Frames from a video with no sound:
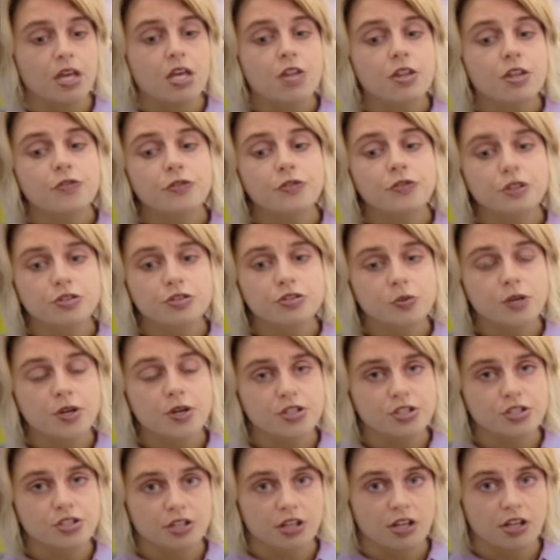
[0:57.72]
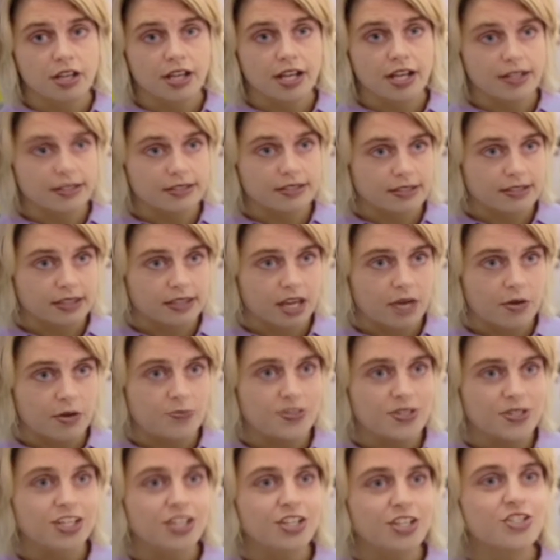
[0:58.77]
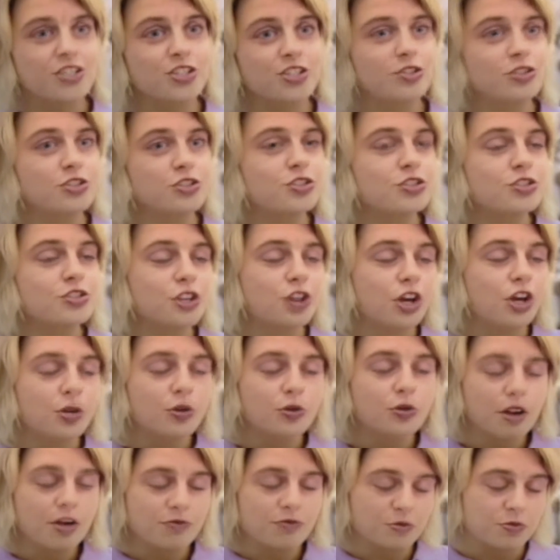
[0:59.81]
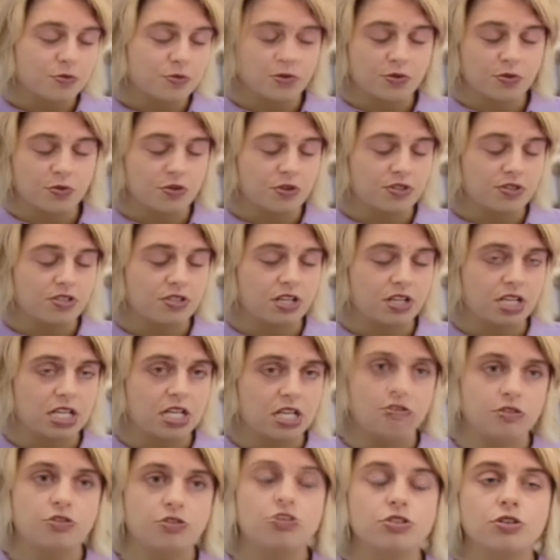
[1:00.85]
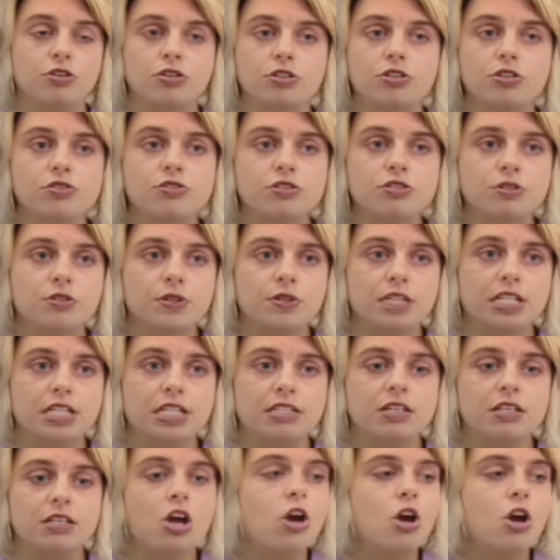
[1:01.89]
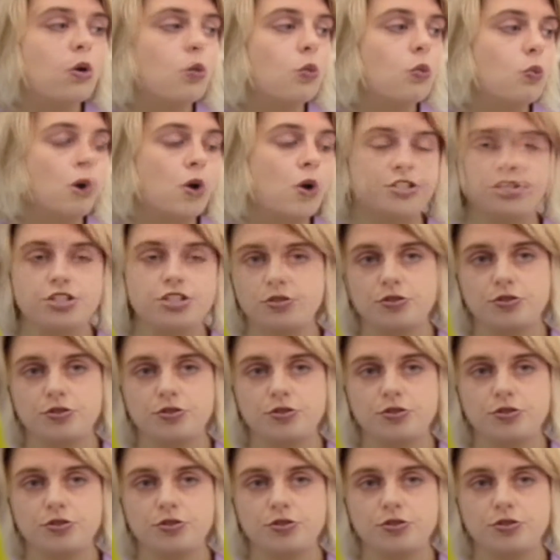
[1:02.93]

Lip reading: First question I'll ask them, because they're so comfortable with word study and they're so used to it, is, what do you